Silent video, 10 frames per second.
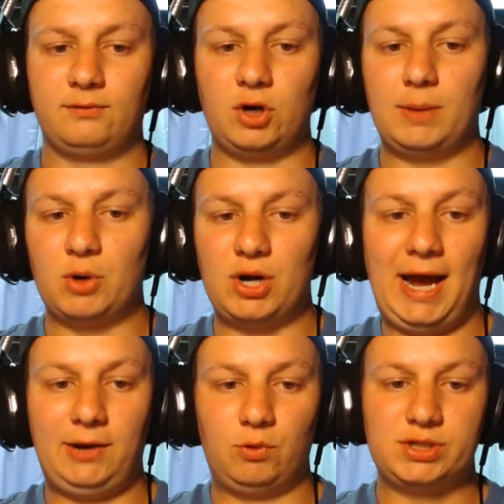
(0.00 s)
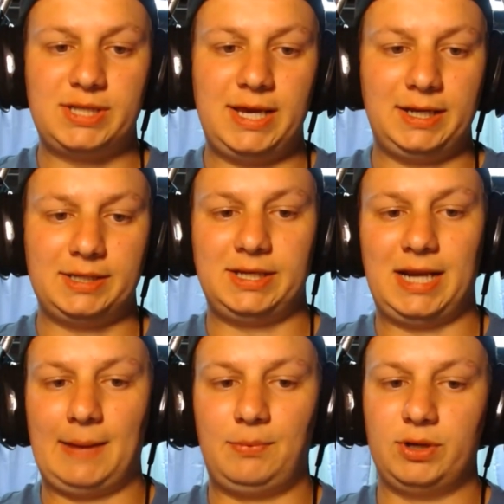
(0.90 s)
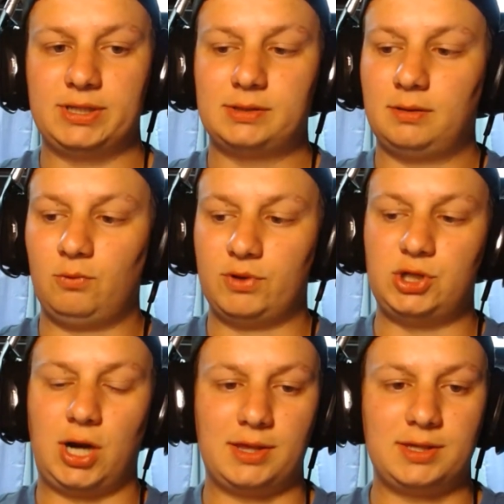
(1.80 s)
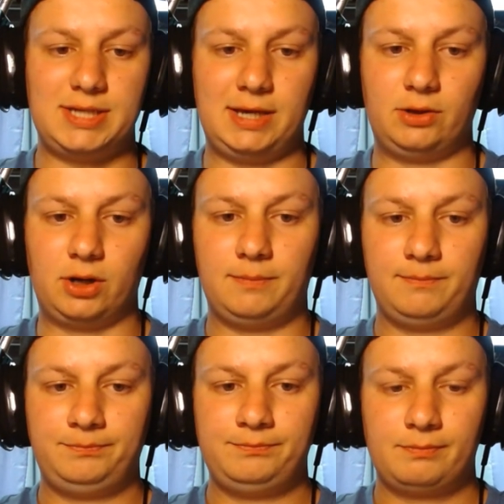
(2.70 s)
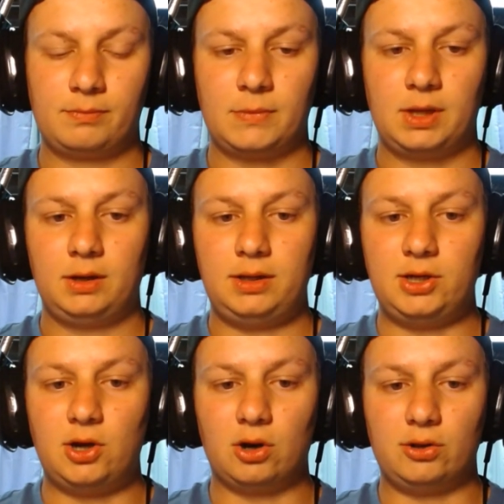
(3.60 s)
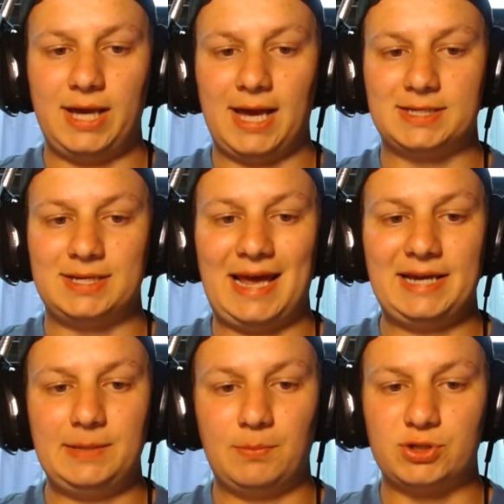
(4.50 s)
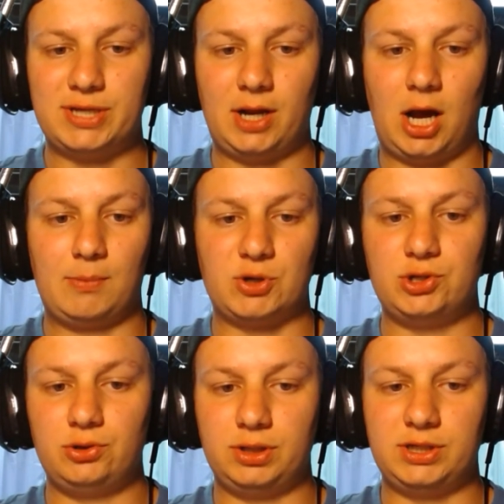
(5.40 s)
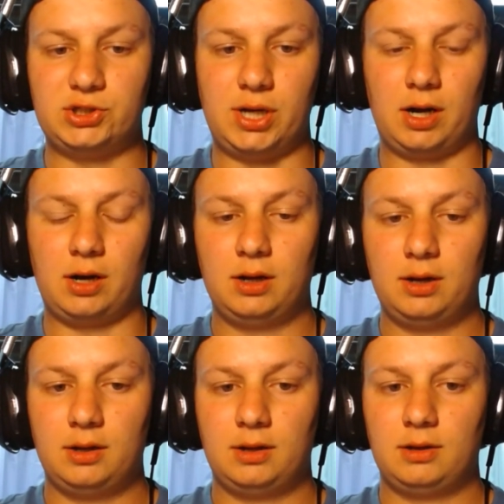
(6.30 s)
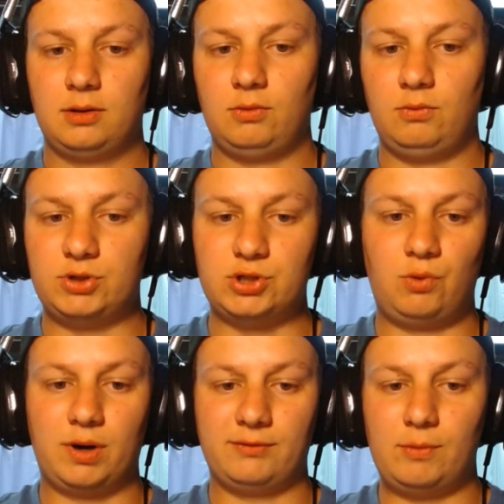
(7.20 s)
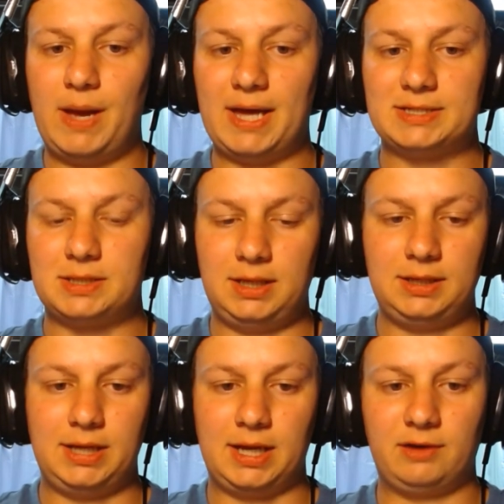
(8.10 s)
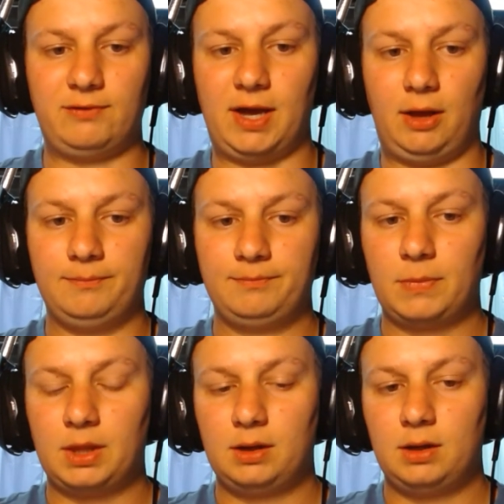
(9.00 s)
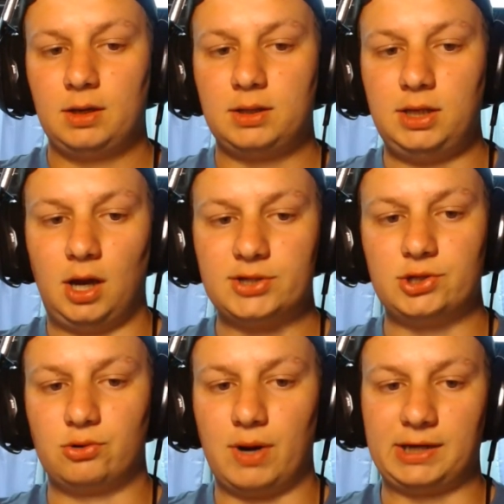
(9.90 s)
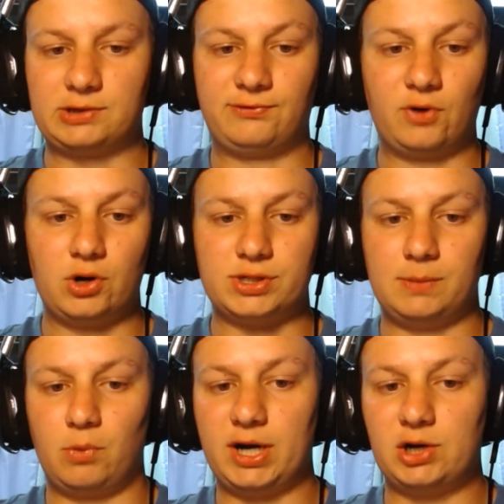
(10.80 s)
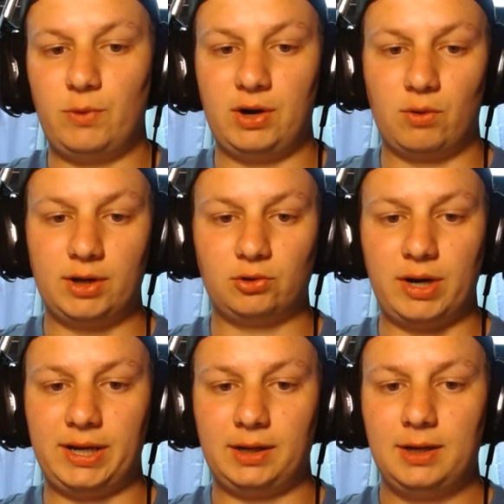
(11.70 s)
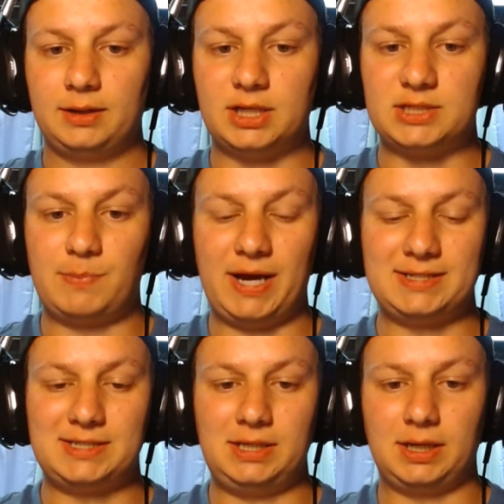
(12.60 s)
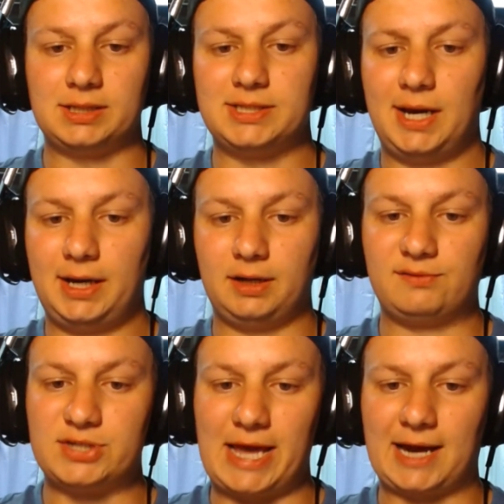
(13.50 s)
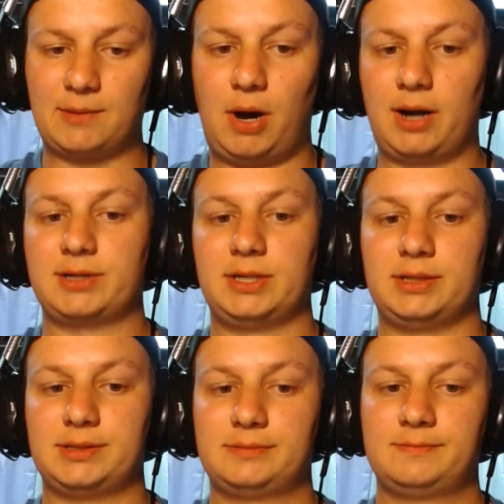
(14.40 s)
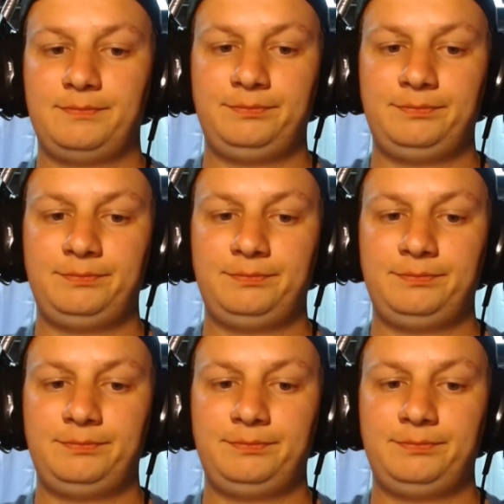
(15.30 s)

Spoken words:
For number 9, we'll stay in Indianapolis with Jonathan Taylor. He currently has a 90% opportunity share, which is one of the best in the NFL. He also ranks first in breakaway run rate, despite seeing a ton of stacked boxes.